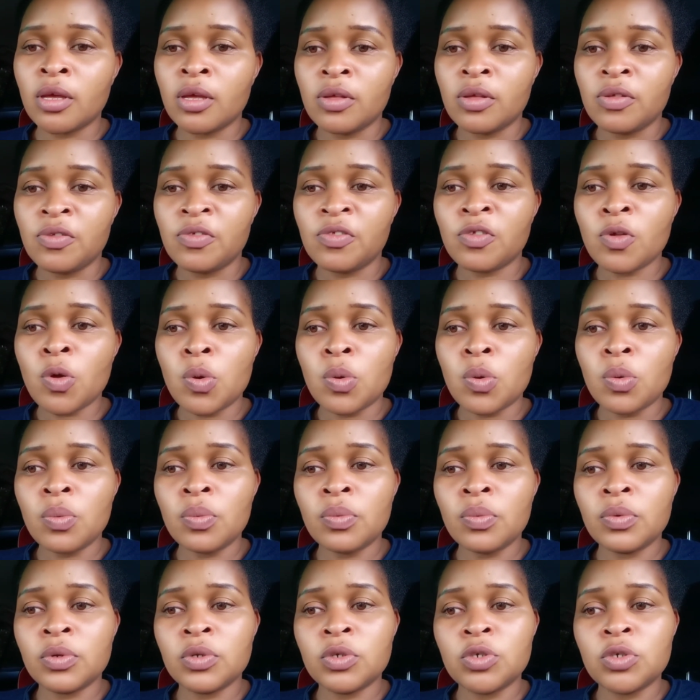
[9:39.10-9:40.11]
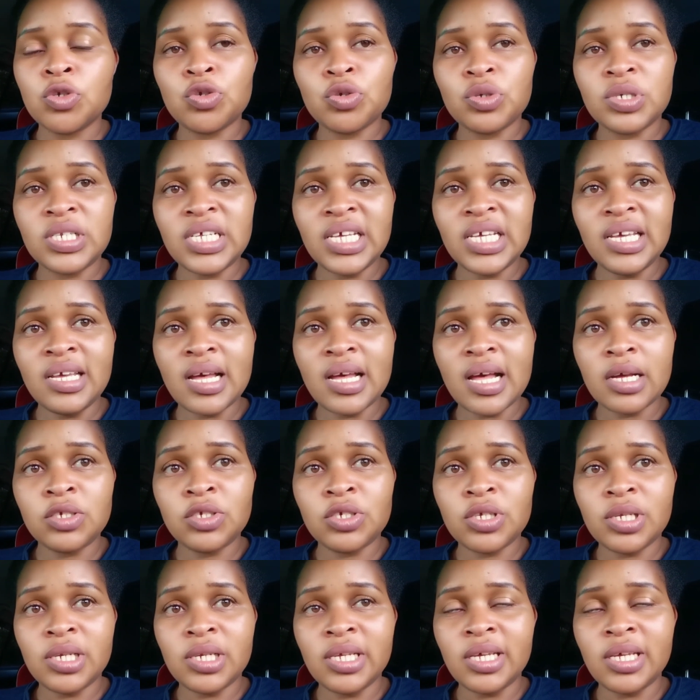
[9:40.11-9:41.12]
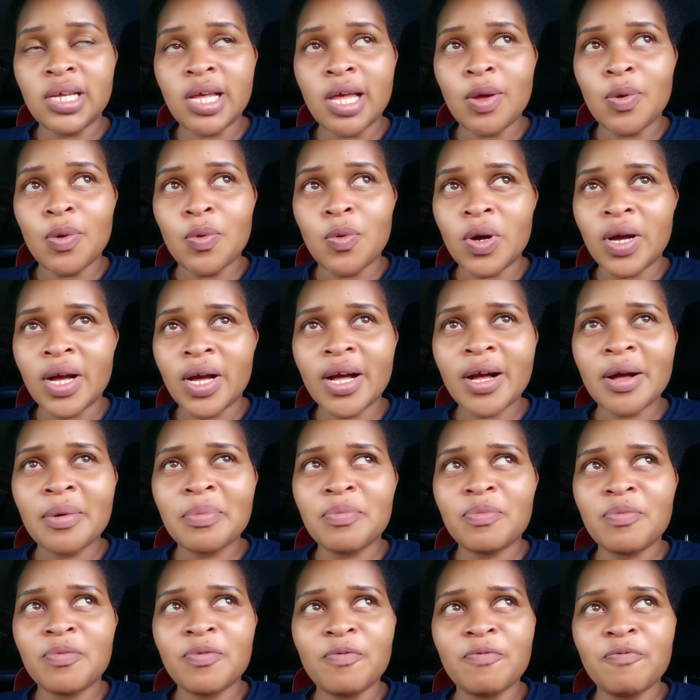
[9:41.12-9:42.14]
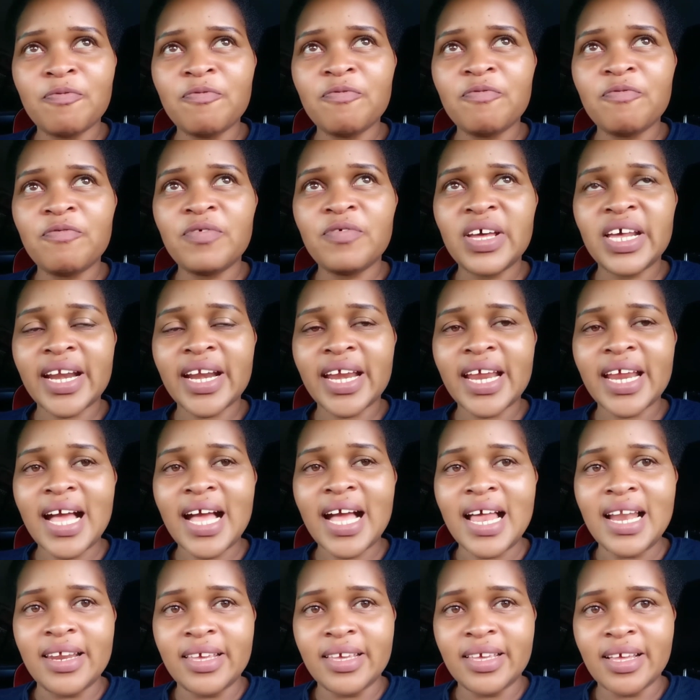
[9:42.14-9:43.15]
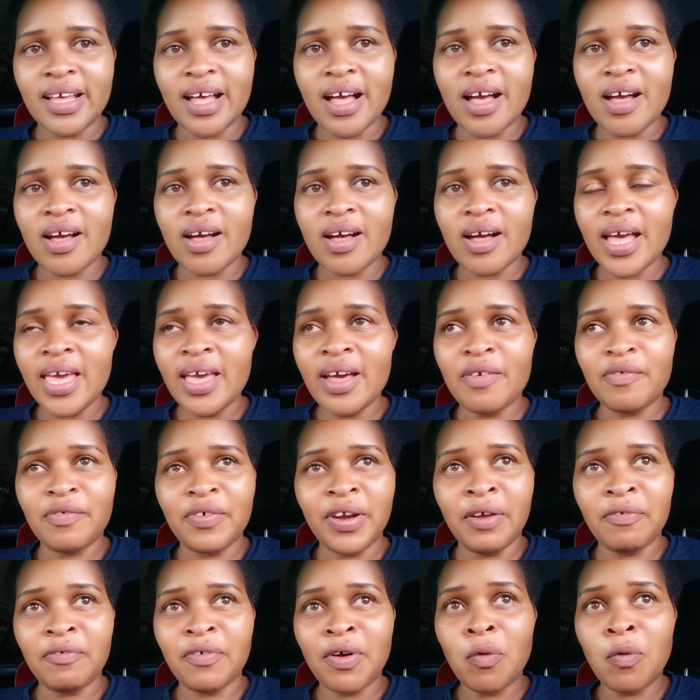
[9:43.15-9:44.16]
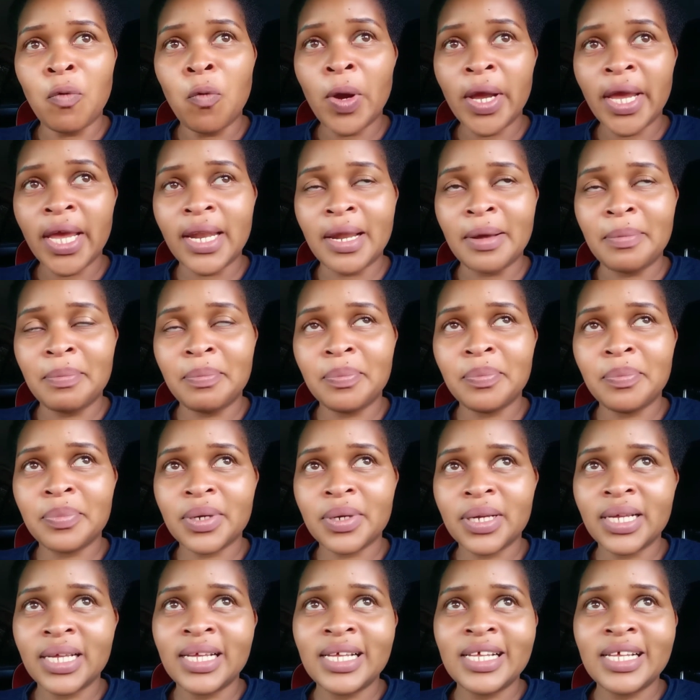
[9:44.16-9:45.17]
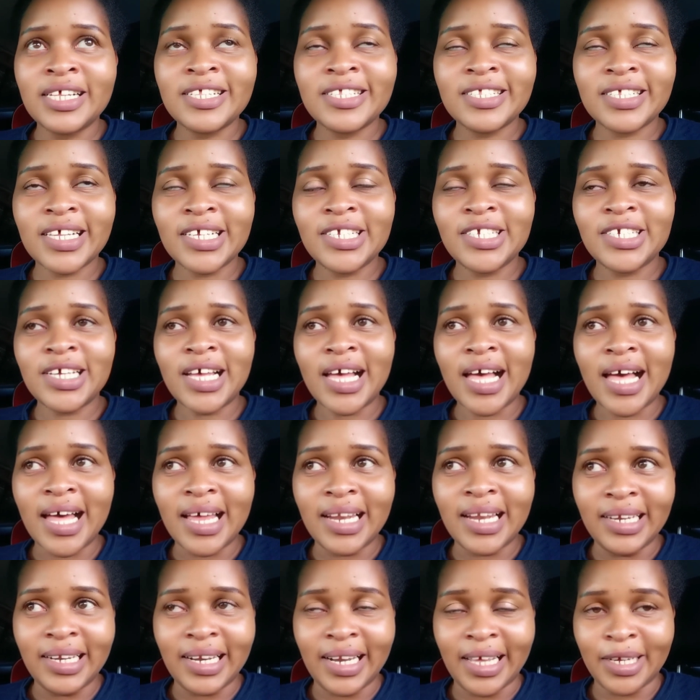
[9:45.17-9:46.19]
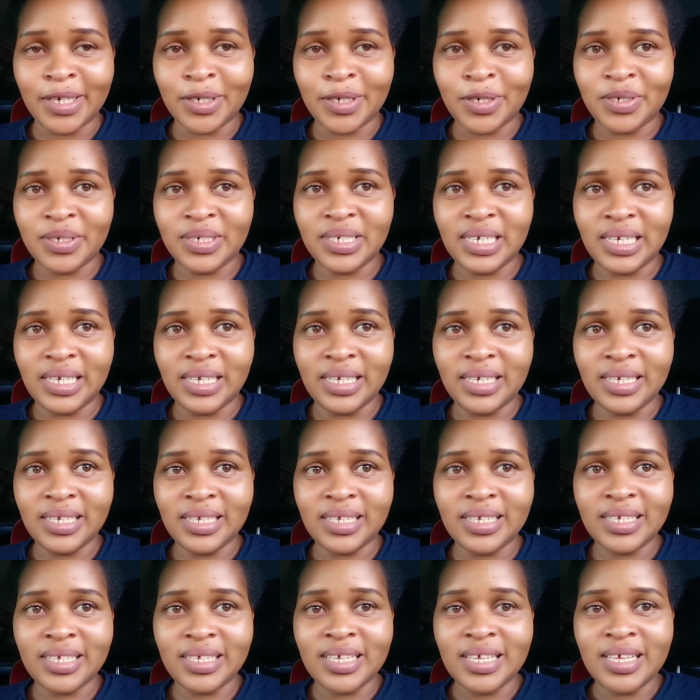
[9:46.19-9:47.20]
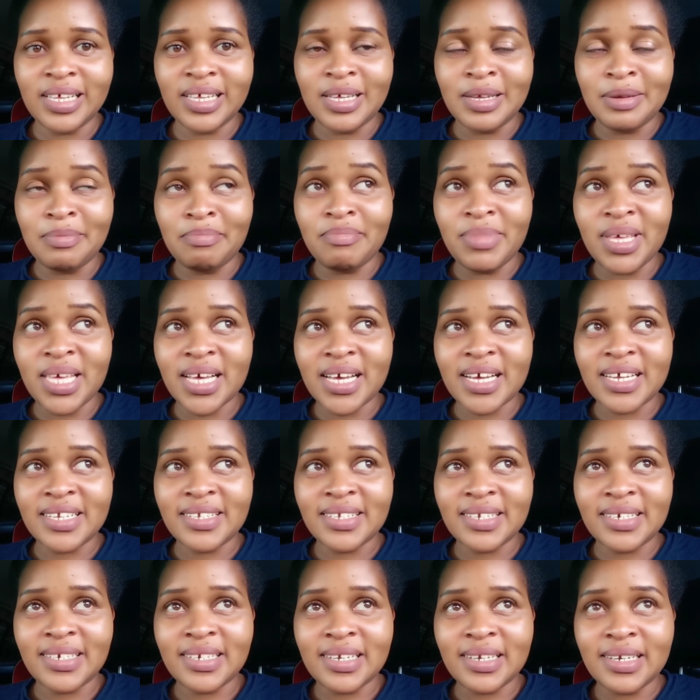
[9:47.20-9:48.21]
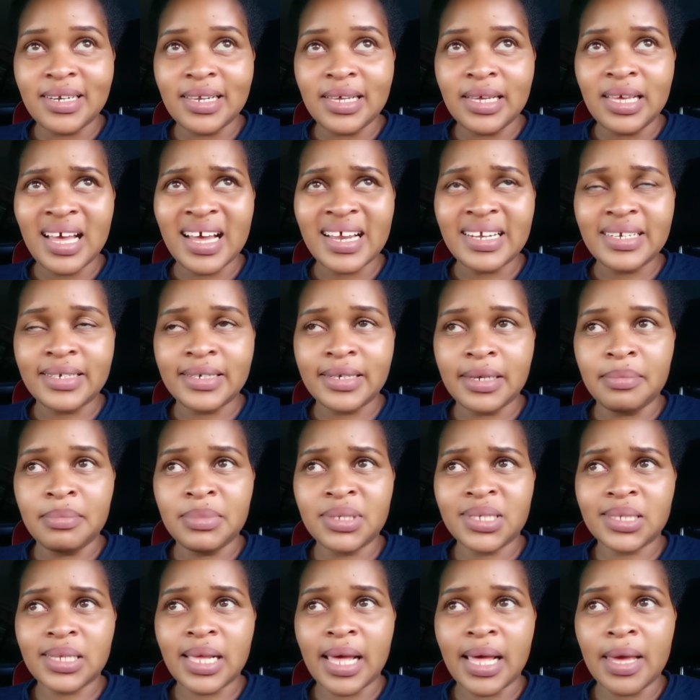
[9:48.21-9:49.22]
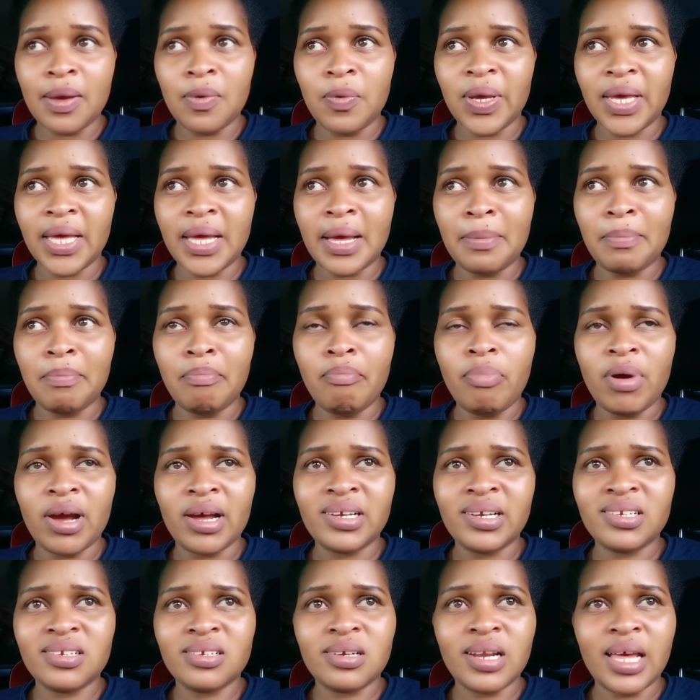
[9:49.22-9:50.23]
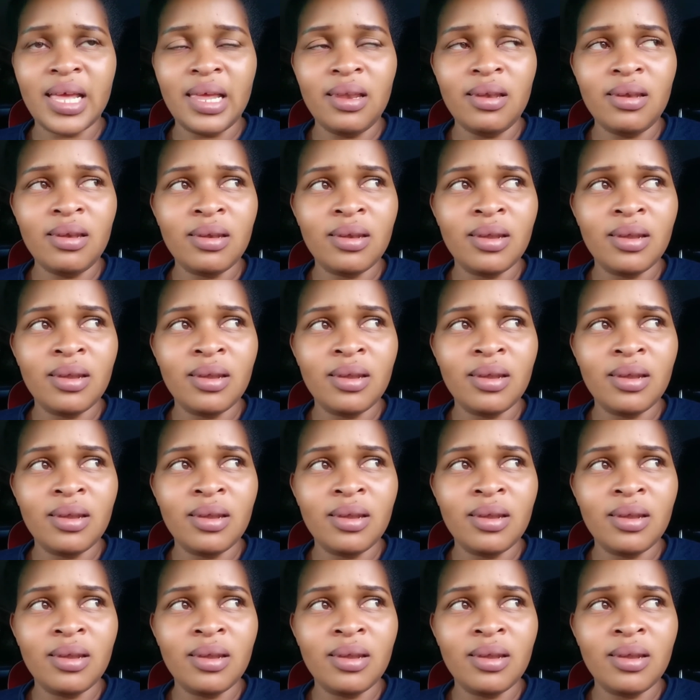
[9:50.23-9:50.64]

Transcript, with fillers: so today actually i woke up very early i have never woken up such early like today. Being a Saturday, at times I wake up at 9